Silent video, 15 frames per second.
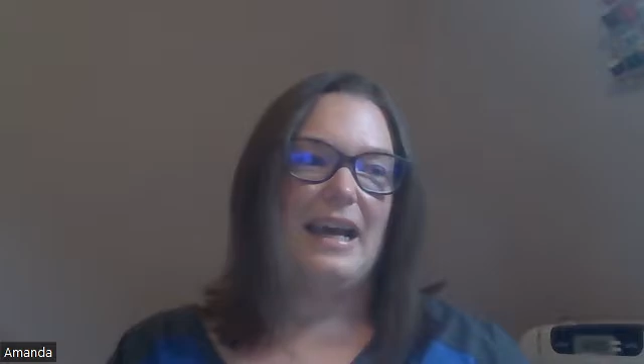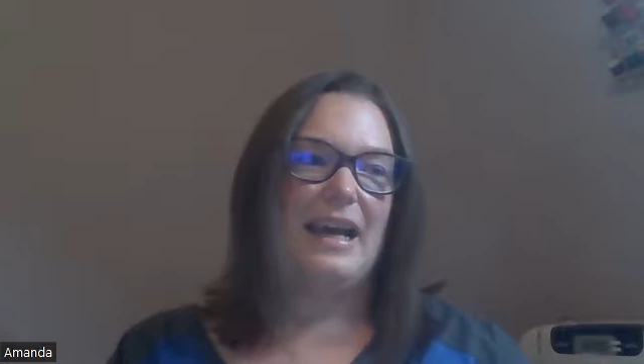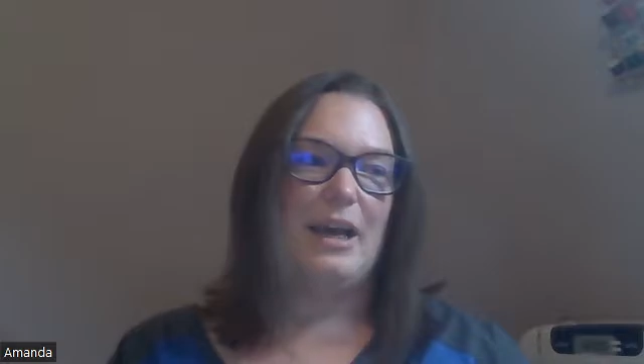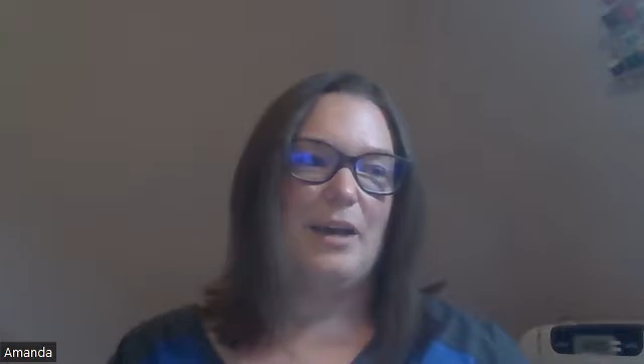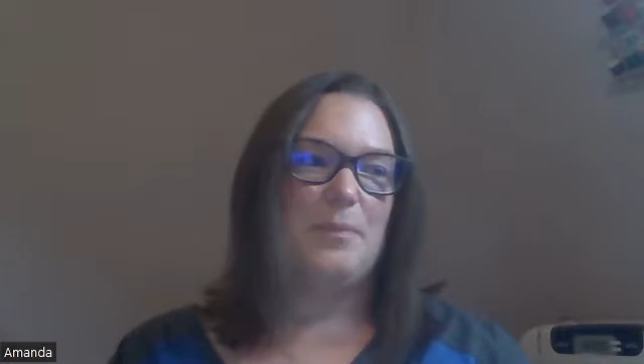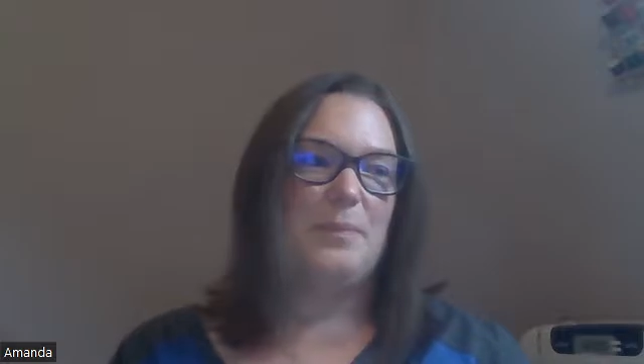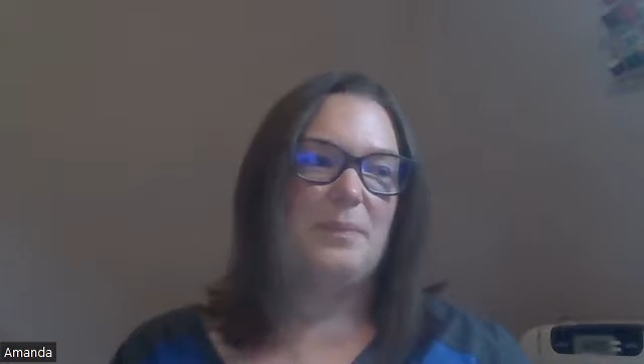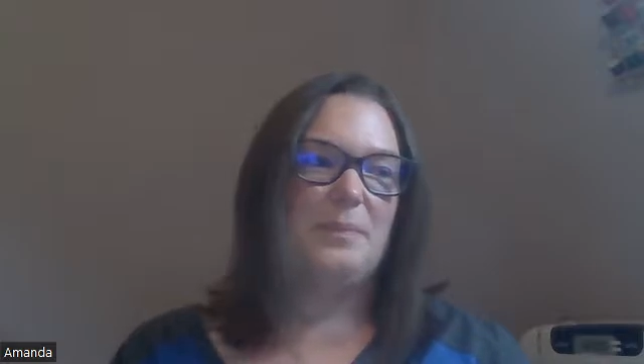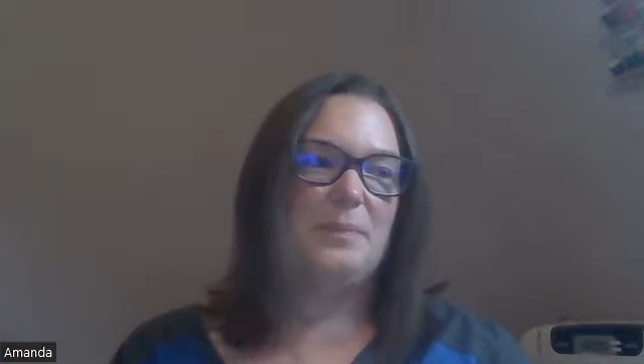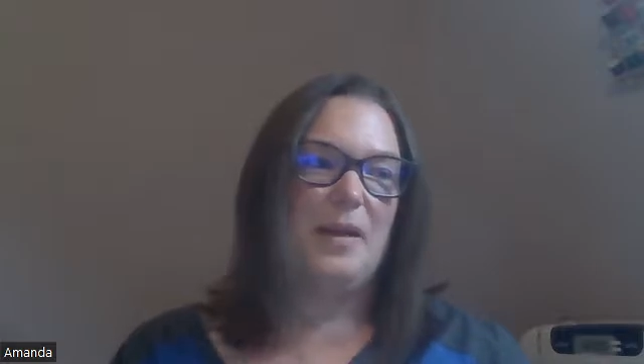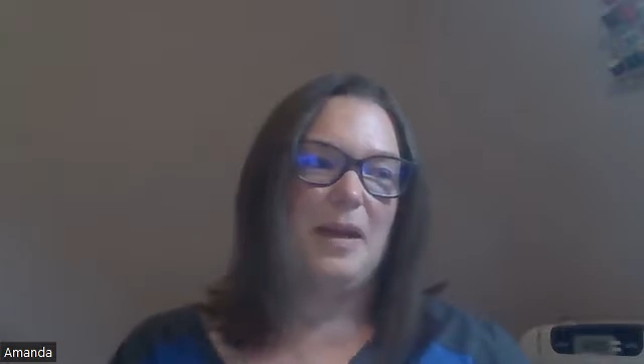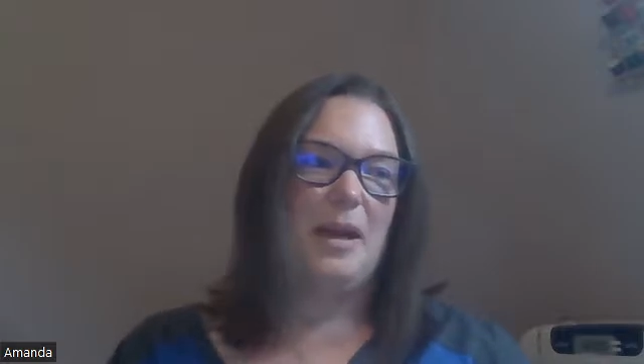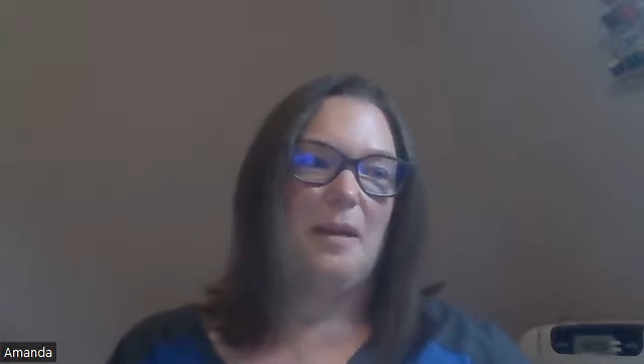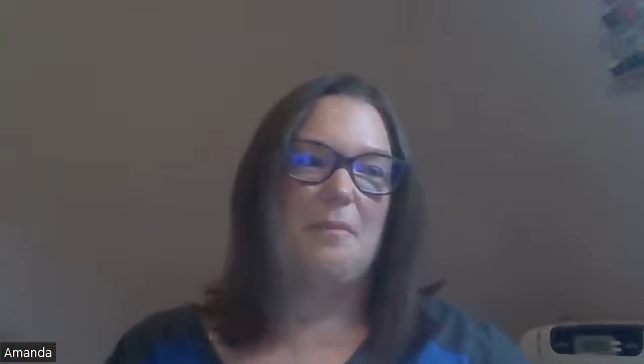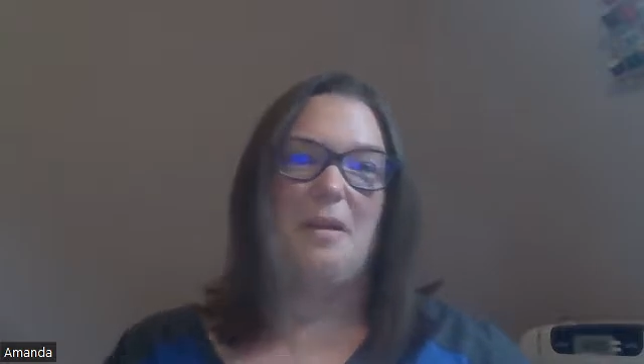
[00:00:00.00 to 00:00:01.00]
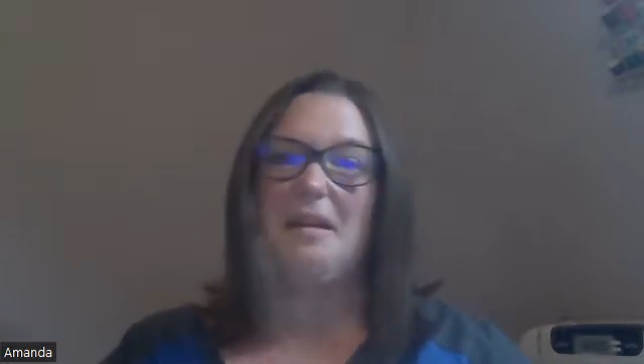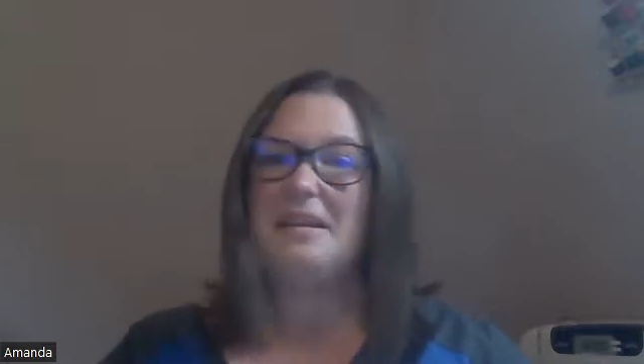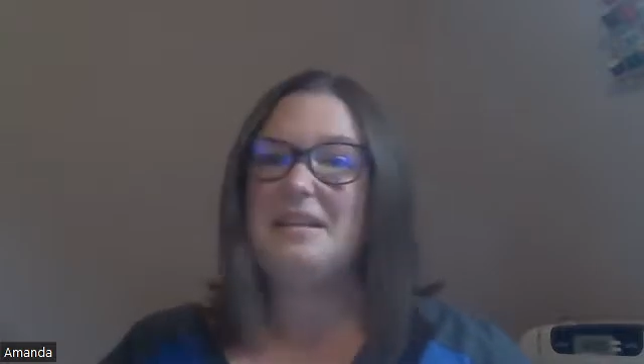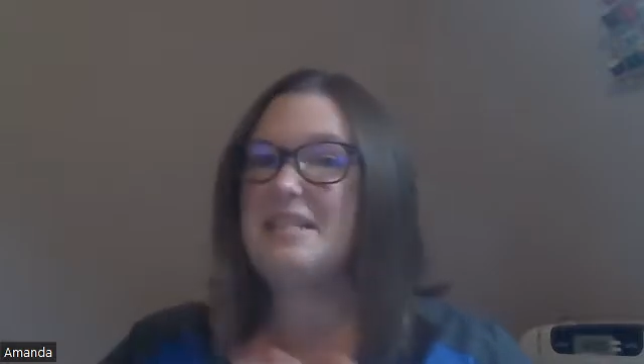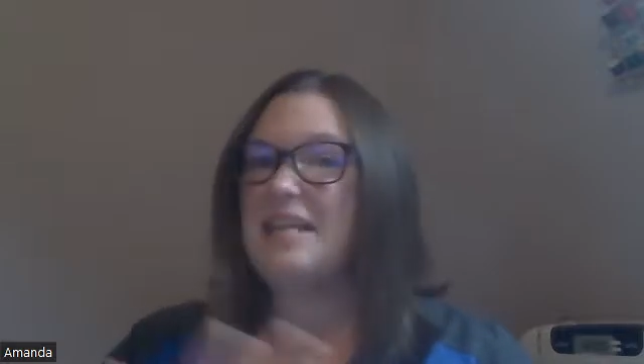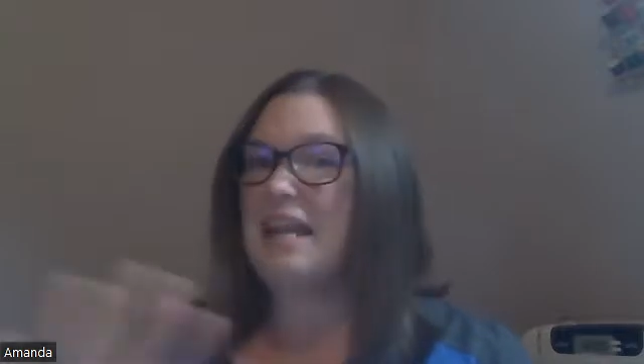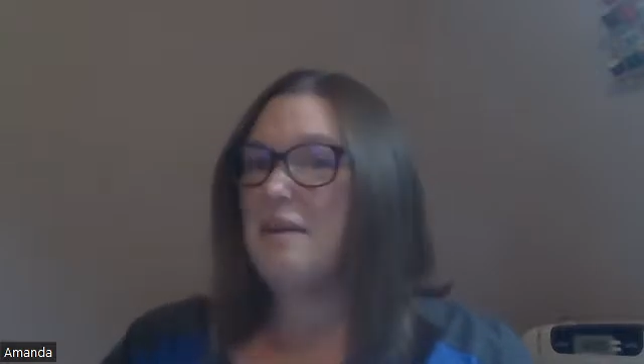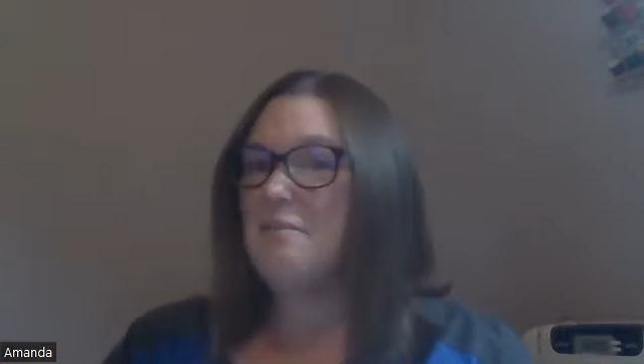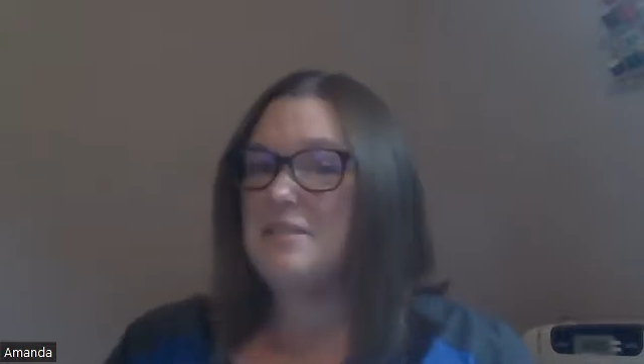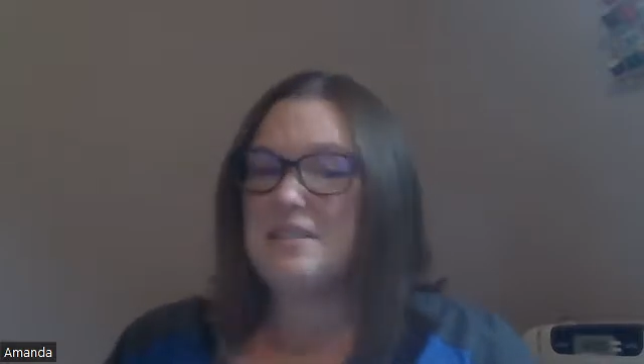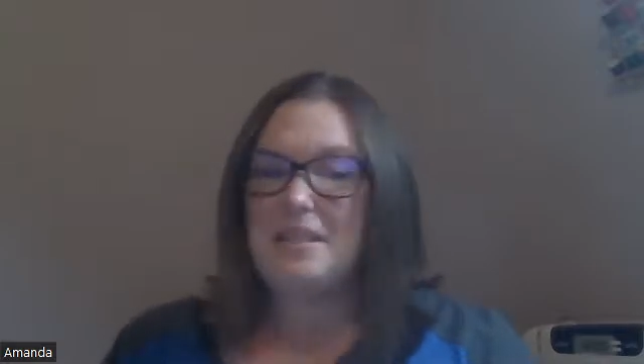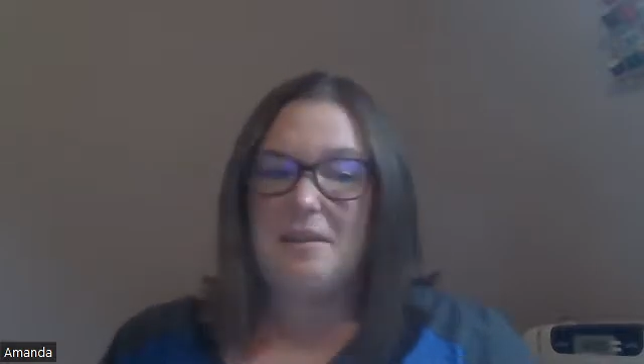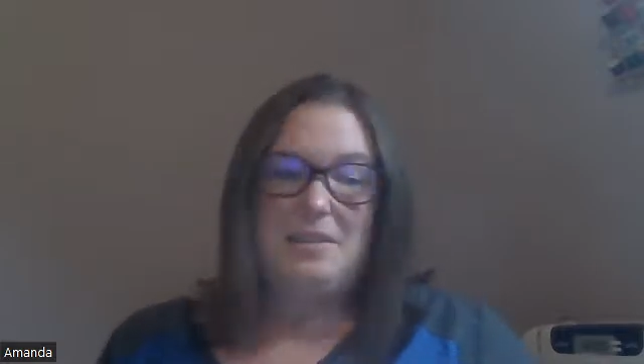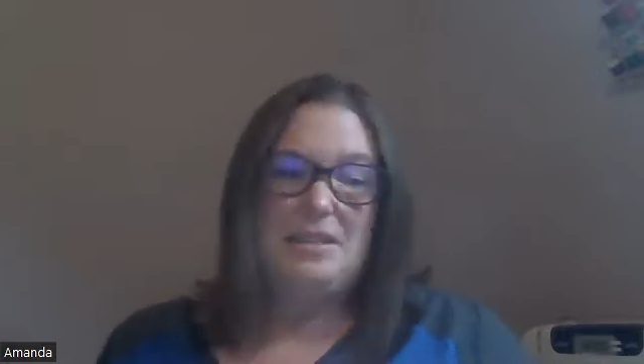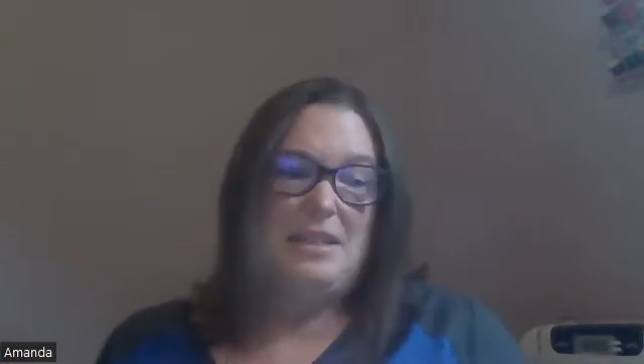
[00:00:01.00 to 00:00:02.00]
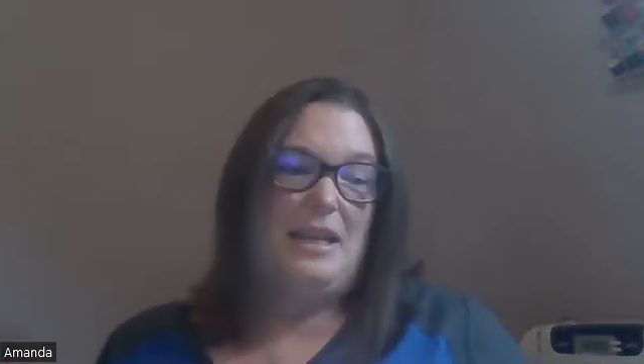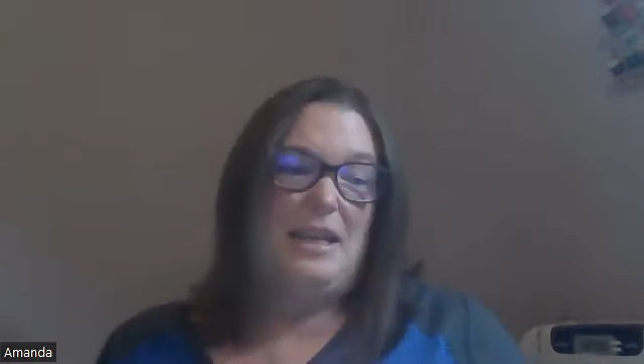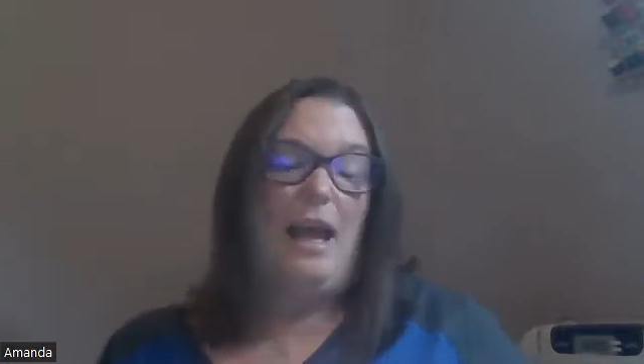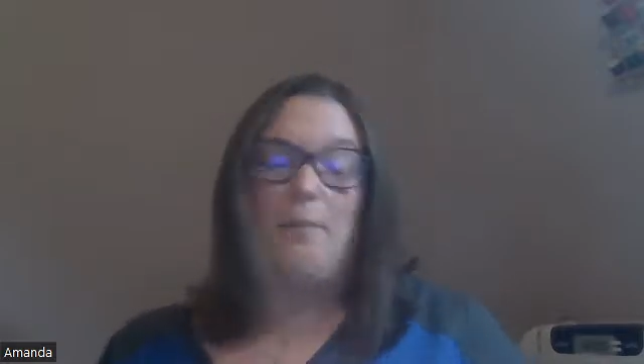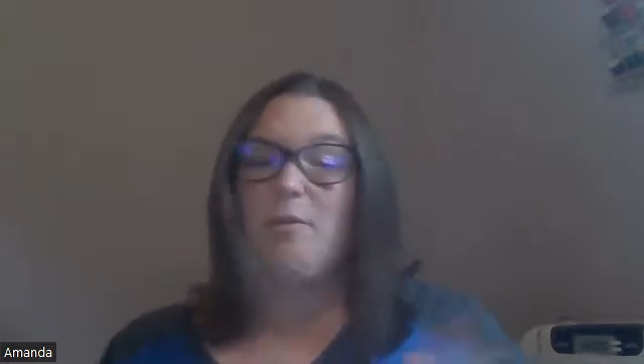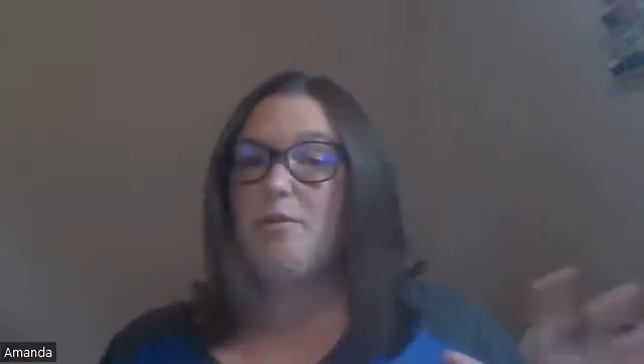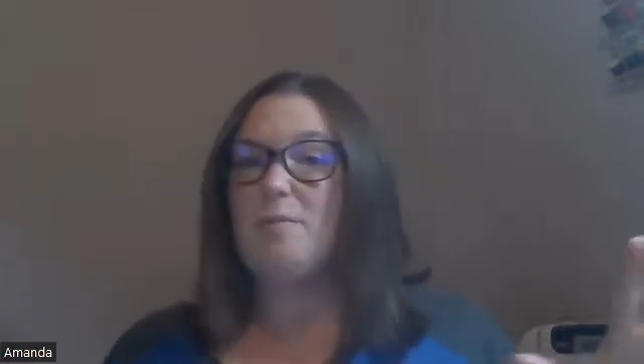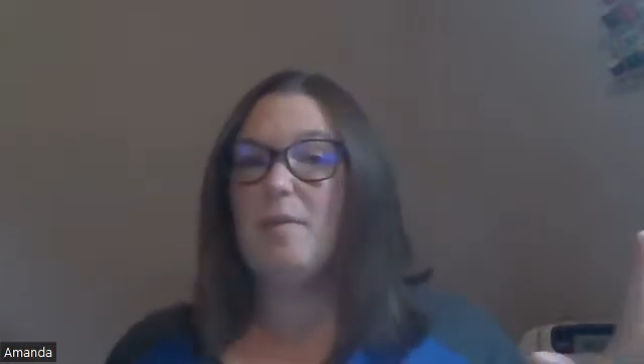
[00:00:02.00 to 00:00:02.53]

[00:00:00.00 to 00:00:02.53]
I'm not going to say I was unhappy